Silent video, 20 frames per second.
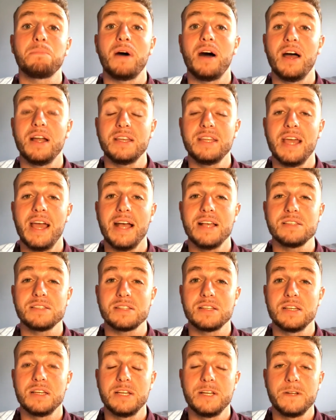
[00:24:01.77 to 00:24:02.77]

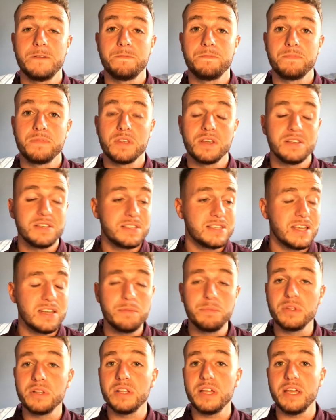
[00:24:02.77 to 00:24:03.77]
podcast, send
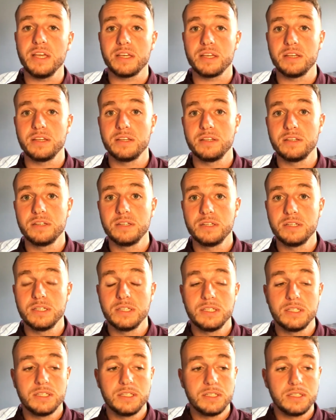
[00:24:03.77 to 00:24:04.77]
them the link.
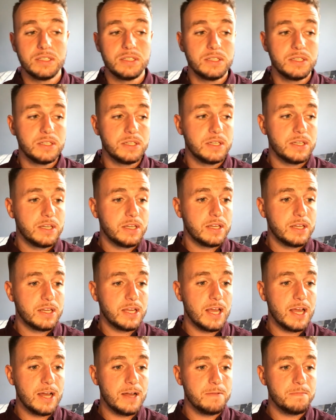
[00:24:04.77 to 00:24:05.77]

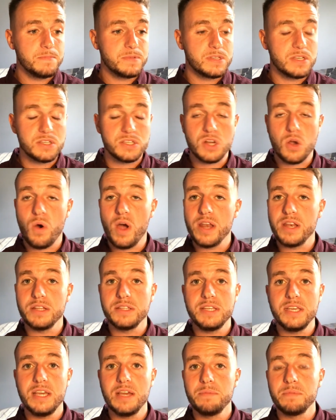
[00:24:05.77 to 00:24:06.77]
Just go ahead
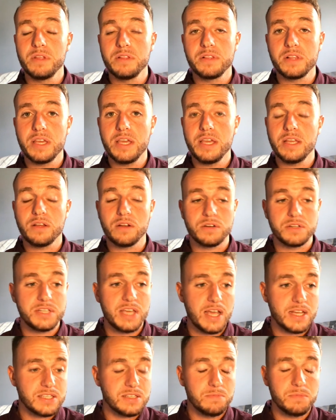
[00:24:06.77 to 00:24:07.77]
and DM them the link or
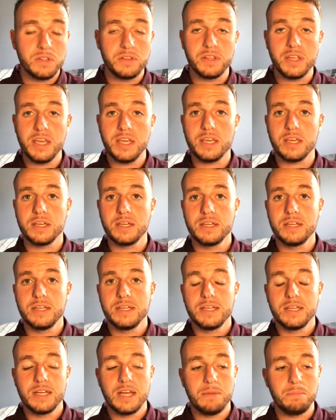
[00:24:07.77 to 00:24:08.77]
text them the link.
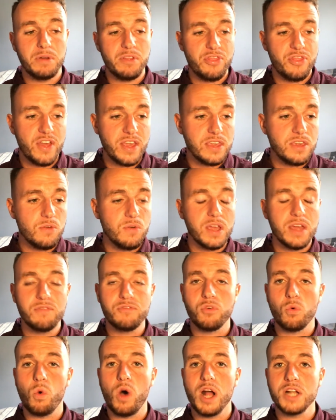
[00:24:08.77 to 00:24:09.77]
But thank you again
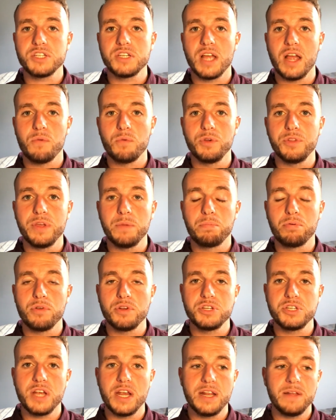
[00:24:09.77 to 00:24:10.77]
for watching. I really
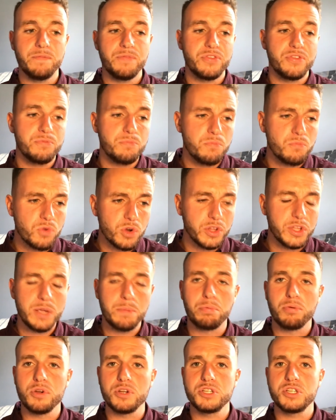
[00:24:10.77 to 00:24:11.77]
appreciate it. Really
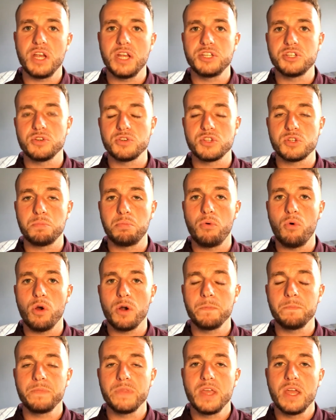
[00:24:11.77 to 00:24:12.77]
appreciate your
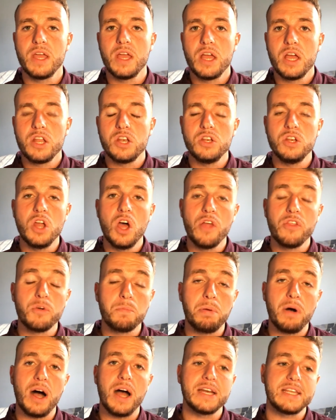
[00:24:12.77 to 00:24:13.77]
support. Another
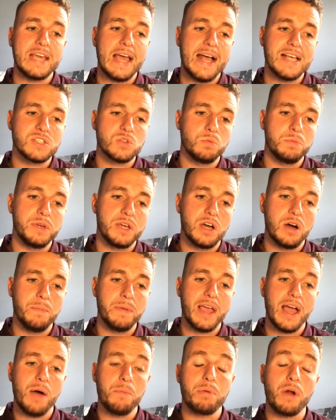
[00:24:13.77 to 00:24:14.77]
podcast will be
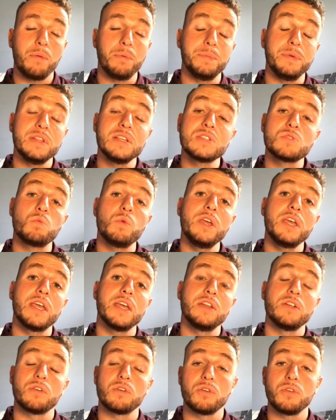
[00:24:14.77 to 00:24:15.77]
coming out probably this
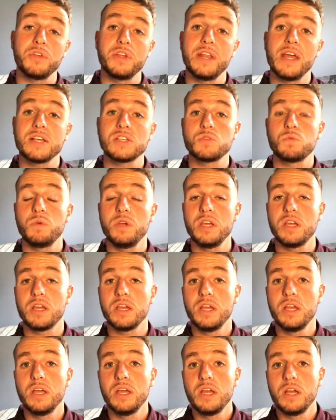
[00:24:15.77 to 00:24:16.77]
weekend or early next
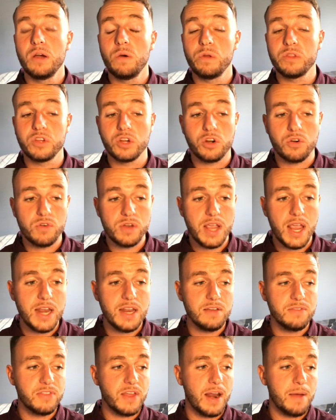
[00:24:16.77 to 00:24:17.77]
week with a
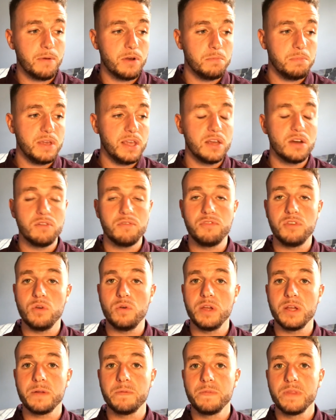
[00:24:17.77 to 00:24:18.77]
creative that I'm going to be
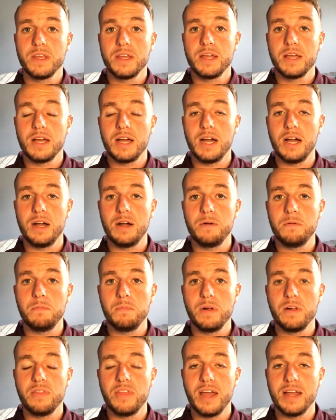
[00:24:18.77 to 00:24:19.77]
interviewing
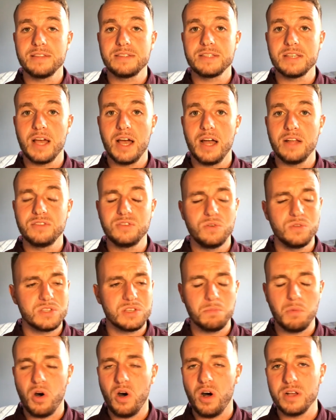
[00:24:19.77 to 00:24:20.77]
that's doing
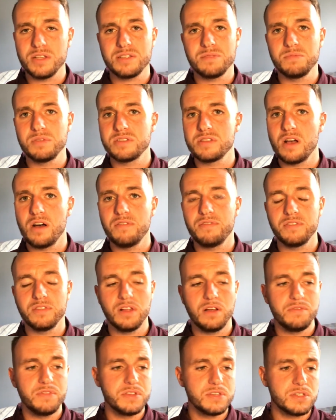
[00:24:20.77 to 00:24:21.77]
some awesome stuff.
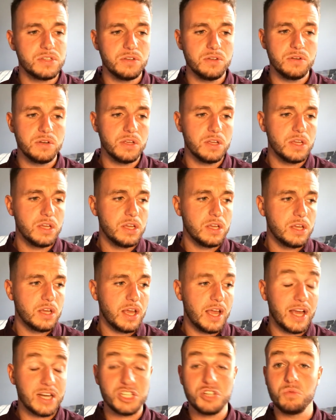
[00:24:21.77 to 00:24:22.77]
Love this dude.
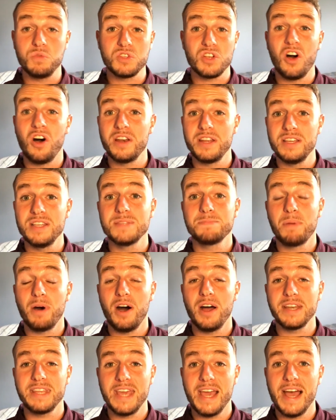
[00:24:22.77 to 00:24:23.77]
I actually was on his
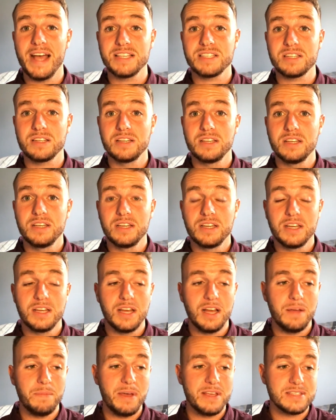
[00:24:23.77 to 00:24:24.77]
podcast
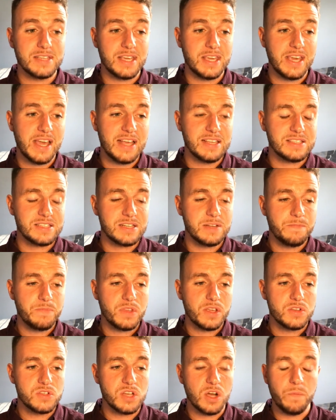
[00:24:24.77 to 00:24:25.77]
as a guest.
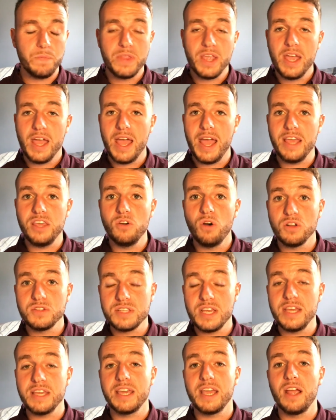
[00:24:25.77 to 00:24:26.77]
So, hey, you all
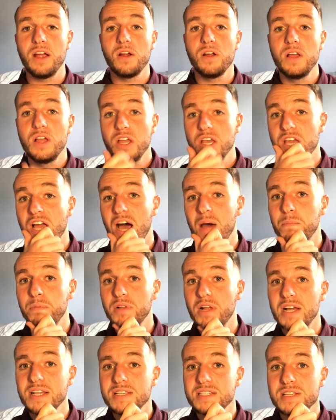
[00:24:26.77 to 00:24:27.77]
take care. God
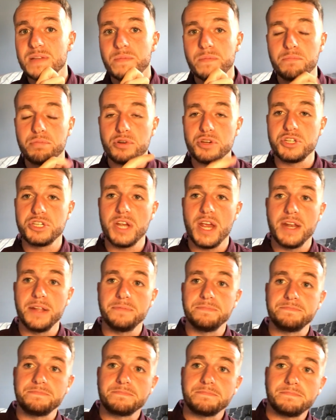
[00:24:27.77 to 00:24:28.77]
bless. Appreciate it.